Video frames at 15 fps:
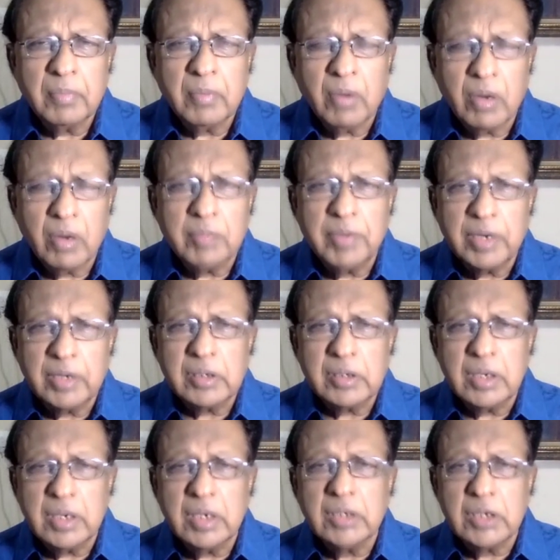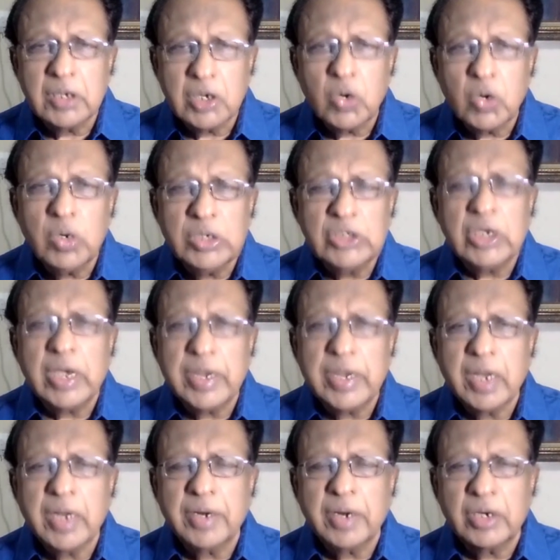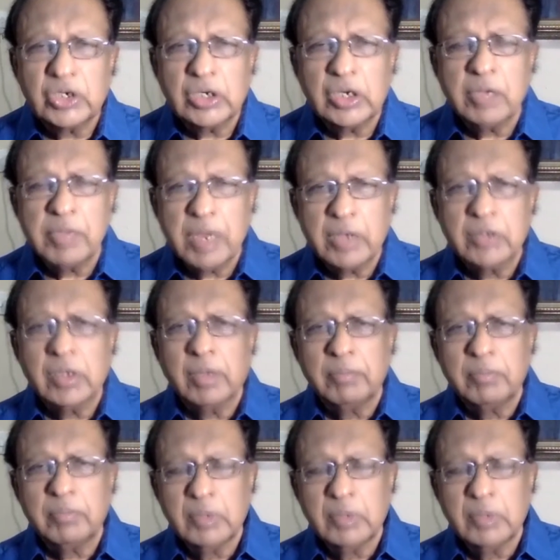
all the BRICS leaders, including China and Russia, made some